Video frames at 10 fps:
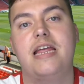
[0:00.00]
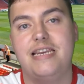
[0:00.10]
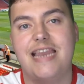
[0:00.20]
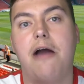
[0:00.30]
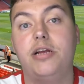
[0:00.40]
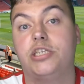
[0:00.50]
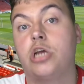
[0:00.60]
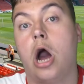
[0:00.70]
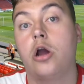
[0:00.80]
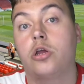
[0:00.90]
Now he's
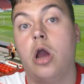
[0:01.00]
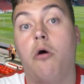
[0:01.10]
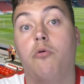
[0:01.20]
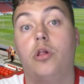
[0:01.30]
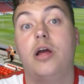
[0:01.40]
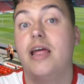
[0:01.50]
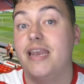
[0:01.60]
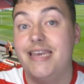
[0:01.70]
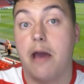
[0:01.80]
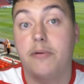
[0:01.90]
got a goal.
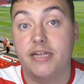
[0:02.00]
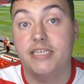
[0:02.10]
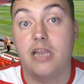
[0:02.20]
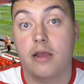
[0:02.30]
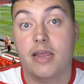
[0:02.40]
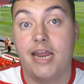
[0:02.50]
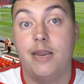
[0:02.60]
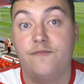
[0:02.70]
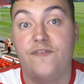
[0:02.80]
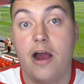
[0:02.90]
Now we can start getting
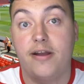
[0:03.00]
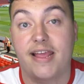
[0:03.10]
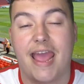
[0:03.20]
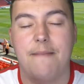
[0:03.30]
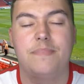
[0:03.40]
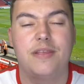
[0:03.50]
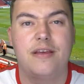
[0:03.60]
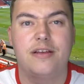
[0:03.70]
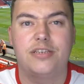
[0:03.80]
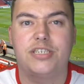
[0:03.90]
him firing again.
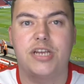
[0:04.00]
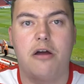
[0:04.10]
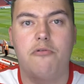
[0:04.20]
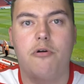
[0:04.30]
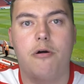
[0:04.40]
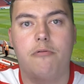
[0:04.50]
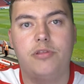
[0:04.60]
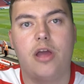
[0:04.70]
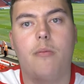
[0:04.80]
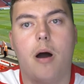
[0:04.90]
So,
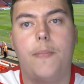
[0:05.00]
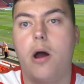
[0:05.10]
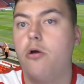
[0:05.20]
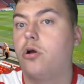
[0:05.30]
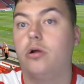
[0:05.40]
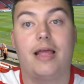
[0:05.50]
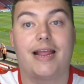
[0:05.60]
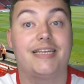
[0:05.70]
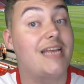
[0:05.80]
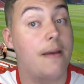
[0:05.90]
with Omar Bogle,
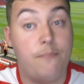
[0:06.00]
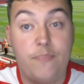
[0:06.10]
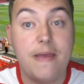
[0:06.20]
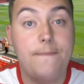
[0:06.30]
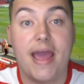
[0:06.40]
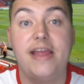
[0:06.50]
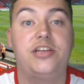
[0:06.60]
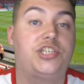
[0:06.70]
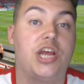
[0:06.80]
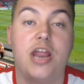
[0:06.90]
like I said, be
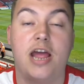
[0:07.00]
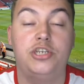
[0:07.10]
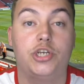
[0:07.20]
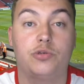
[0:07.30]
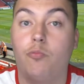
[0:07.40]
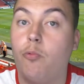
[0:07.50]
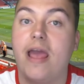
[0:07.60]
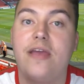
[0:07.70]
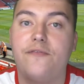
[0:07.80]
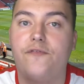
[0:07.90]
patient and just
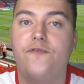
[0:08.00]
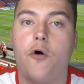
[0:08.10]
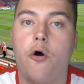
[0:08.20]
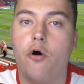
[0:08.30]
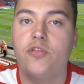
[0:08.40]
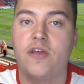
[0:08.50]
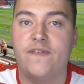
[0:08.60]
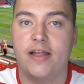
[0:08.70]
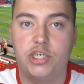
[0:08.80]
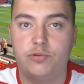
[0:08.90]
wait for the
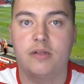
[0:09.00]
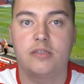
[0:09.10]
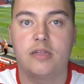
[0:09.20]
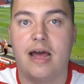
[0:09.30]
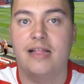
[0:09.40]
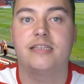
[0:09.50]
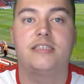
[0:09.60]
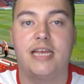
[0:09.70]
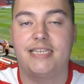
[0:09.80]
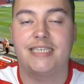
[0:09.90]

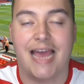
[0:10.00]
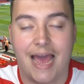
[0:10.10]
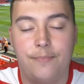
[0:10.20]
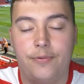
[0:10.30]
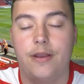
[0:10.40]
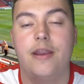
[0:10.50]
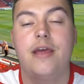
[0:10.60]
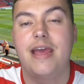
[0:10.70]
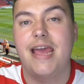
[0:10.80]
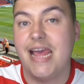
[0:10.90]
eventuality to happen.
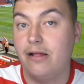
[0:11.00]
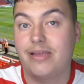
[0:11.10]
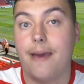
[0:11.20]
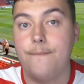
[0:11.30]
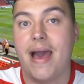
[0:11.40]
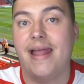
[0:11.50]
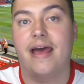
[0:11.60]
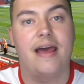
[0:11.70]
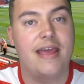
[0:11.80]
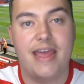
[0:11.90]
He'll get
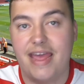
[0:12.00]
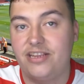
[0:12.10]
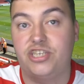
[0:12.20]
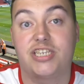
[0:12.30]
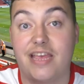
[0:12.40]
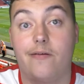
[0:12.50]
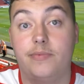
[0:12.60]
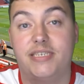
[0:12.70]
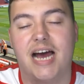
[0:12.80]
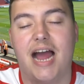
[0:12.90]
better. Just give
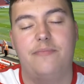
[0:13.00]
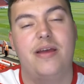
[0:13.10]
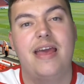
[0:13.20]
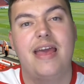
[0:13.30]
him time.